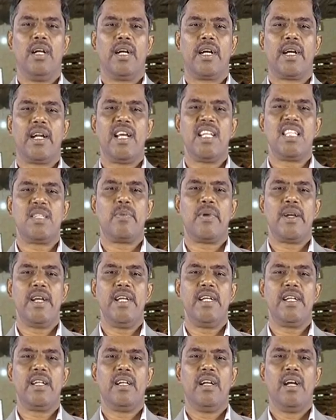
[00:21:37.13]

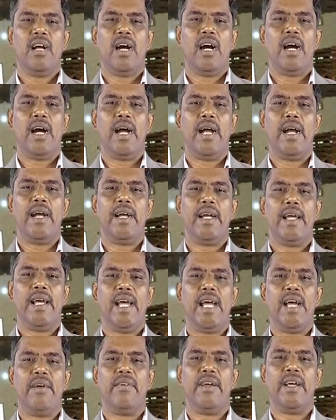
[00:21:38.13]
transparent and
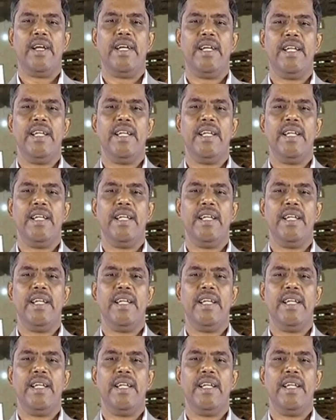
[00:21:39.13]
have a